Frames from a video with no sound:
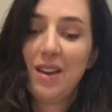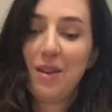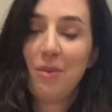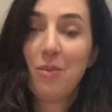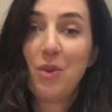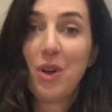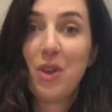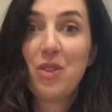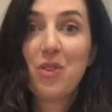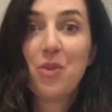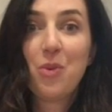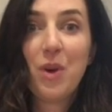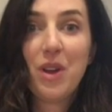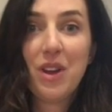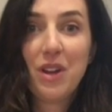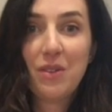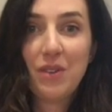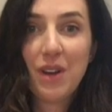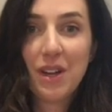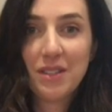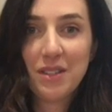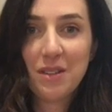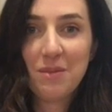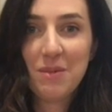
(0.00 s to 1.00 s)
with 20
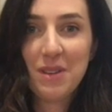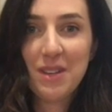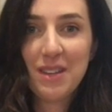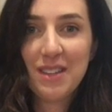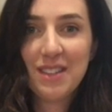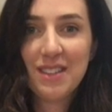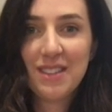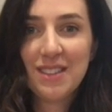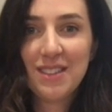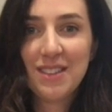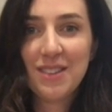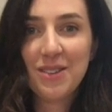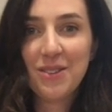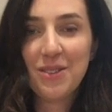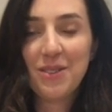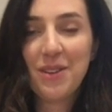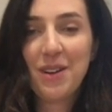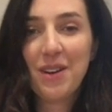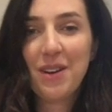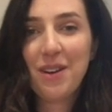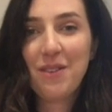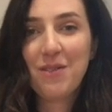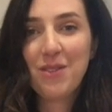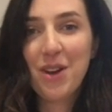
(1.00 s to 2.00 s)
recipes, so
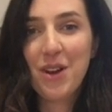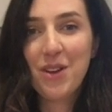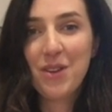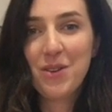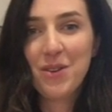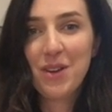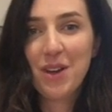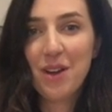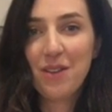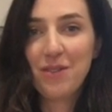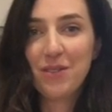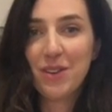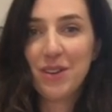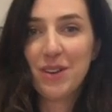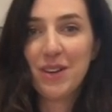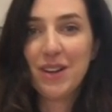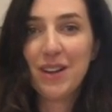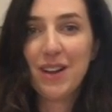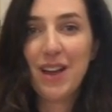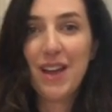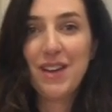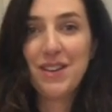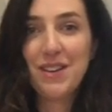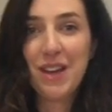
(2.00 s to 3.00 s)
I've got you covered
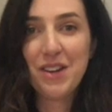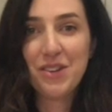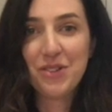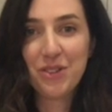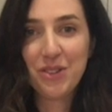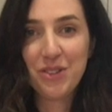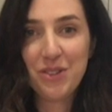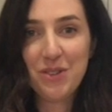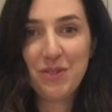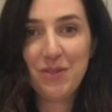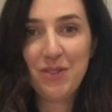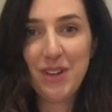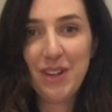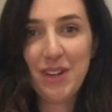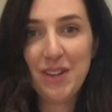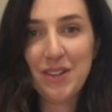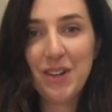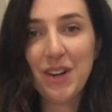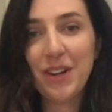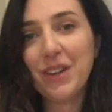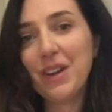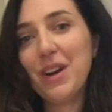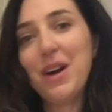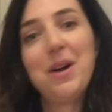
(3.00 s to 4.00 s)
at
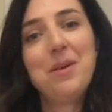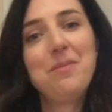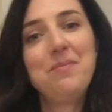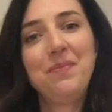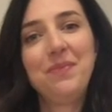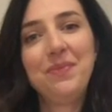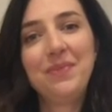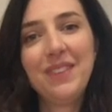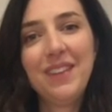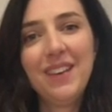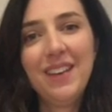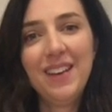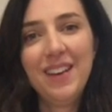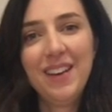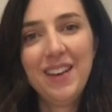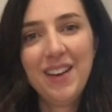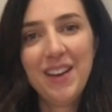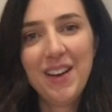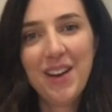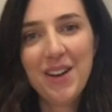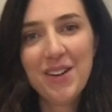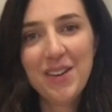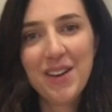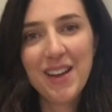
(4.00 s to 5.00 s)
naturaltubefeeding.com.
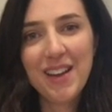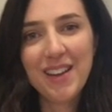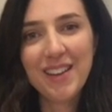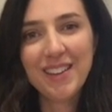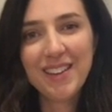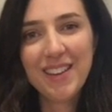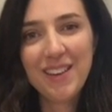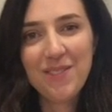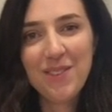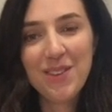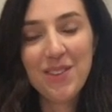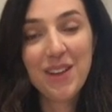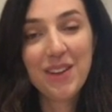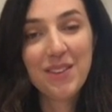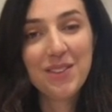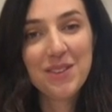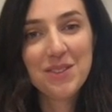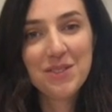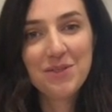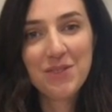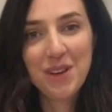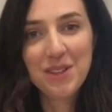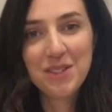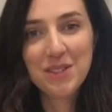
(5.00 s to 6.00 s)
All right, if you like
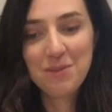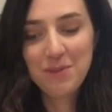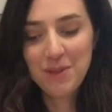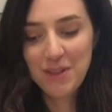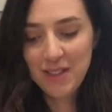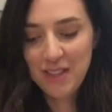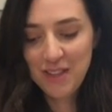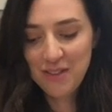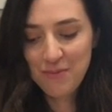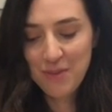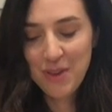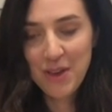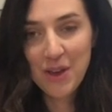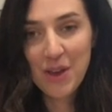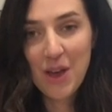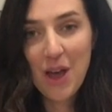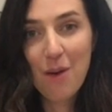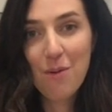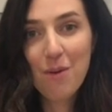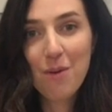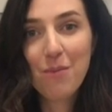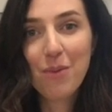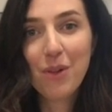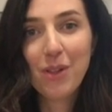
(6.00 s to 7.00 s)
this recipe, leave me a
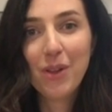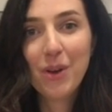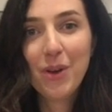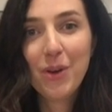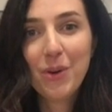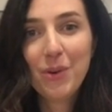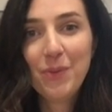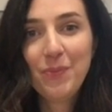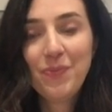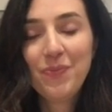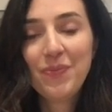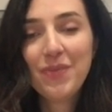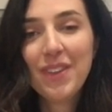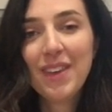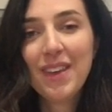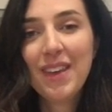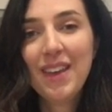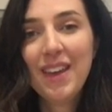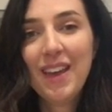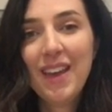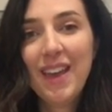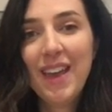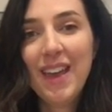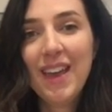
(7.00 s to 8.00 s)
comment below,
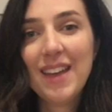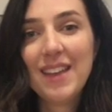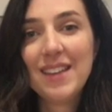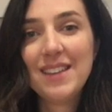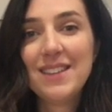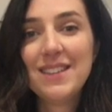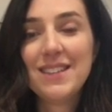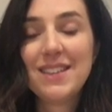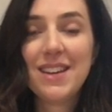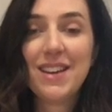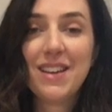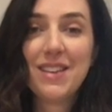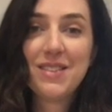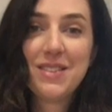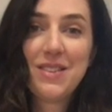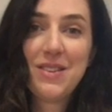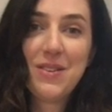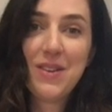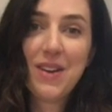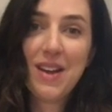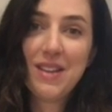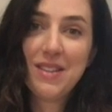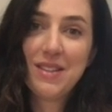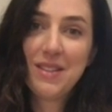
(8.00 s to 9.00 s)
and I'll see you
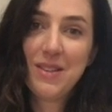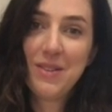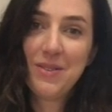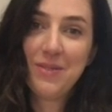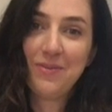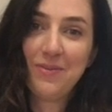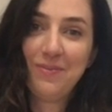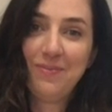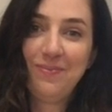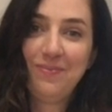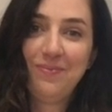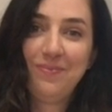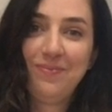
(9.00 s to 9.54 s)
guys soon.